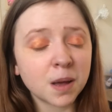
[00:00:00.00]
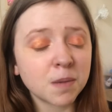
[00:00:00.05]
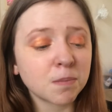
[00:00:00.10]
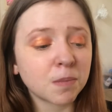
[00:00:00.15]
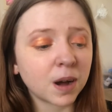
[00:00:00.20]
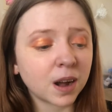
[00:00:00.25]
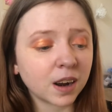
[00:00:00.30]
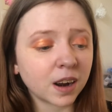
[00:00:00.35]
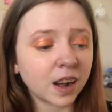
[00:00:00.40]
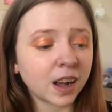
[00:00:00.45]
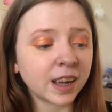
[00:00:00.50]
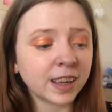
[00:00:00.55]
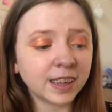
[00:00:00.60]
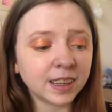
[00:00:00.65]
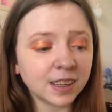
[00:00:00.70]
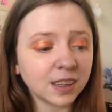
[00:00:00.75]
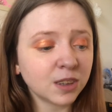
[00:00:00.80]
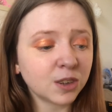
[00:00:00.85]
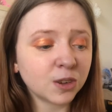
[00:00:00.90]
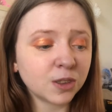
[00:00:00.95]
But I
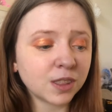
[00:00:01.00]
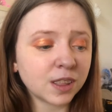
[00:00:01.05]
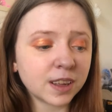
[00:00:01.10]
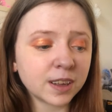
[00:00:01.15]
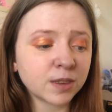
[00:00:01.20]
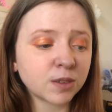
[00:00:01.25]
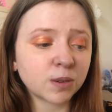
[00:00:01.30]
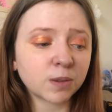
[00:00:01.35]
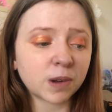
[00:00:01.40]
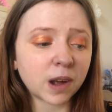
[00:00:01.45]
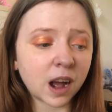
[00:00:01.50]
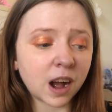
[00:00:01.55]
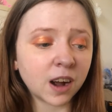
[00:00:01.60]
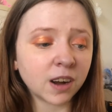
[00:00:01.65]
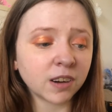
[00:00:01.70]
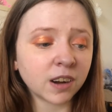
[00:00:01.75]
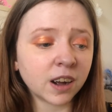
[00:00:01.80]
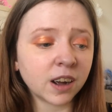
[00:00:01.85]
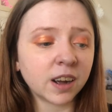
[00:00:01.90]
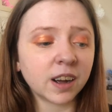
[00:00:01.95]
hear good things from
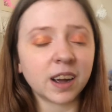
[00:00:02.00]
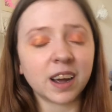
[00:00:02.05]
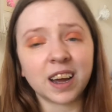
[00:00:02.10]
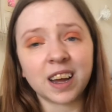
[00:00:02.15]
Kara